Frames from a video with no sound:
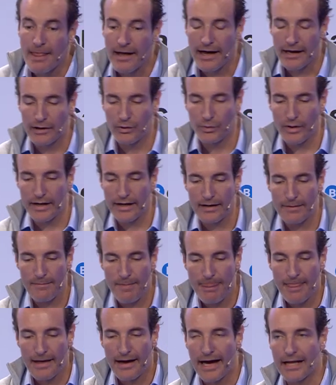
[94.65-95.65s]
And we
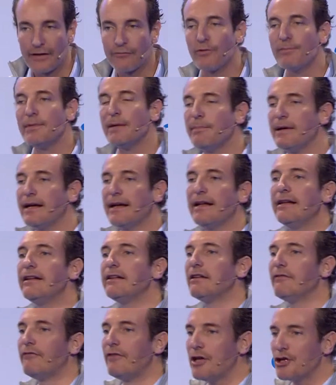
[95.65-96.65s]
had from the beginning
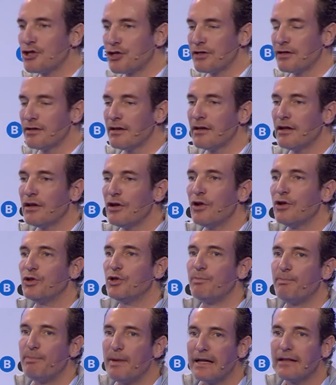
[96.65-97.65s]
the vision to
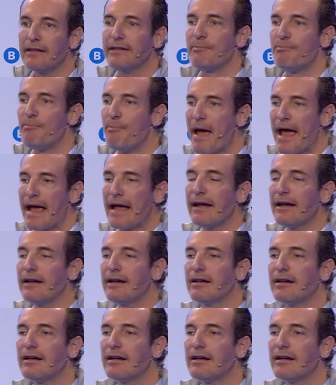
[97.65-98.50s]
build a bank